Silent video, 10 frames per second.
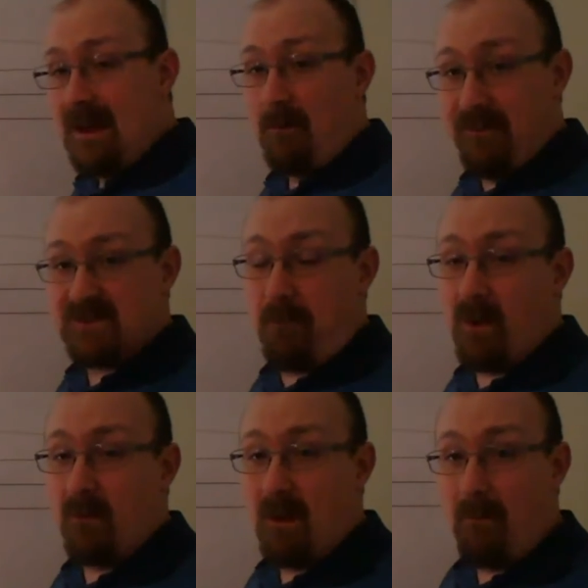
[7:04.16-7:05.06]
Now, at this
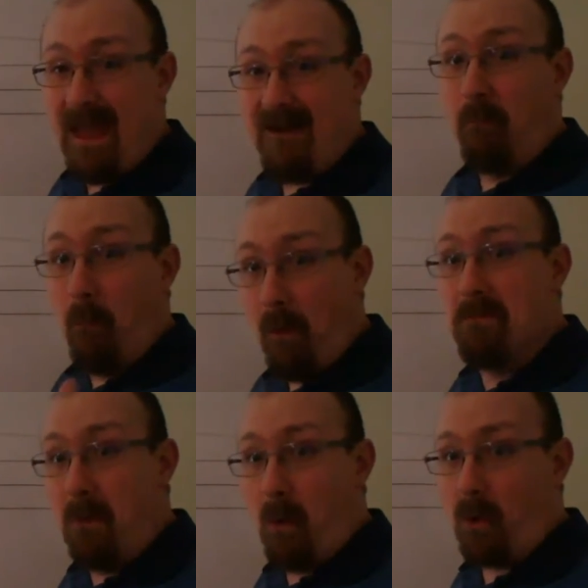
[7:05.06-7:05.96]
point, we only have
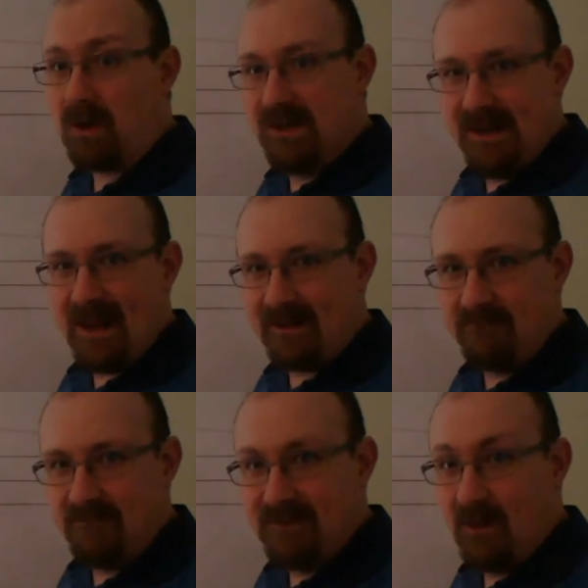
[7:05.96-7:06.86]
one more
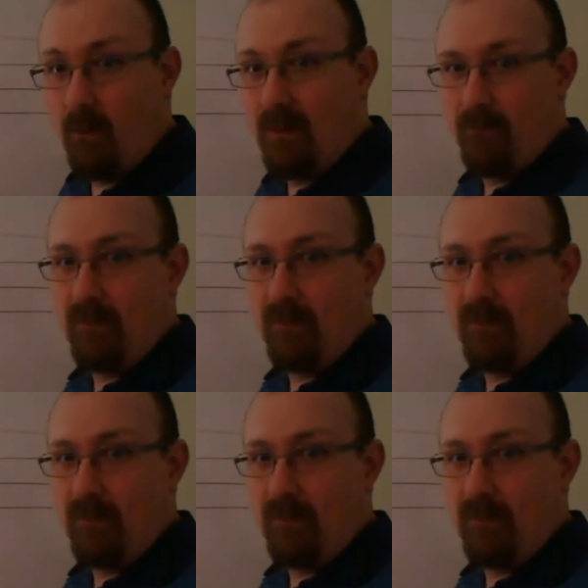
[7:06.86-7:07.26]
connected to deal with.